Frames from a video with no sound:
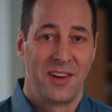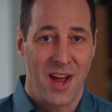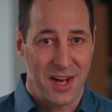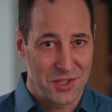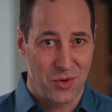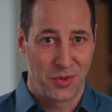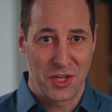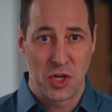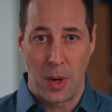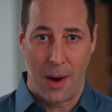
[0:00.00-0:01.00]
Tuck is only
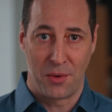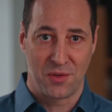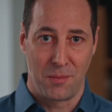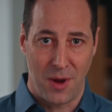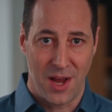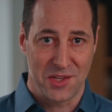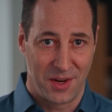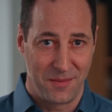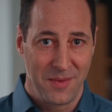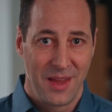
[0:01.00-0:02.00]
2 hours from
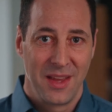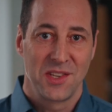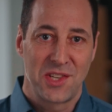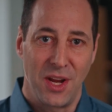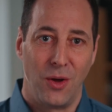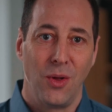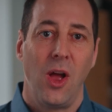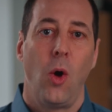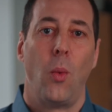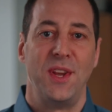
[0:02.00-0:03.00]
Boston. Still,
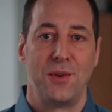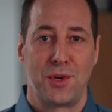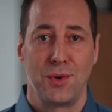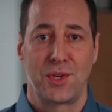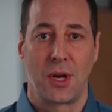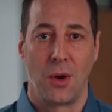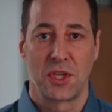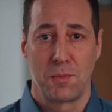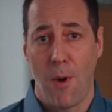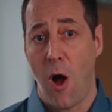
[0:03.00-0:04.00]
when you choose to go
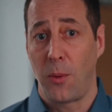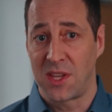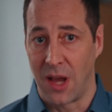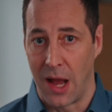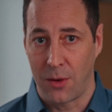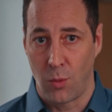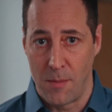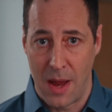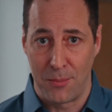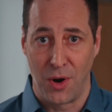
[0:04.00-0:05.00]
small with Tuck,
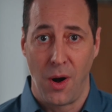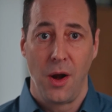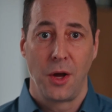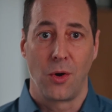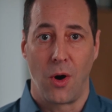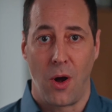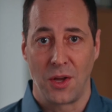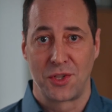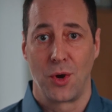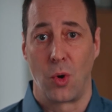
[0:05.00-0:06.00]
remember, you're
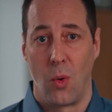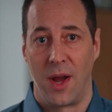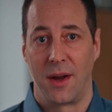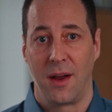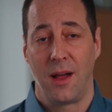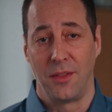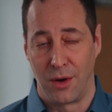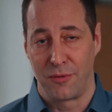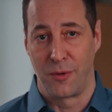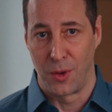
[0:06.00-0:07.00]
also going a
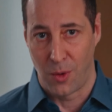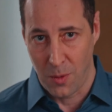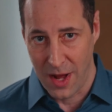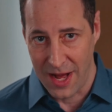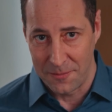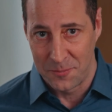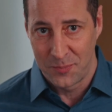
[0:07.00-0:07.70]
little further away.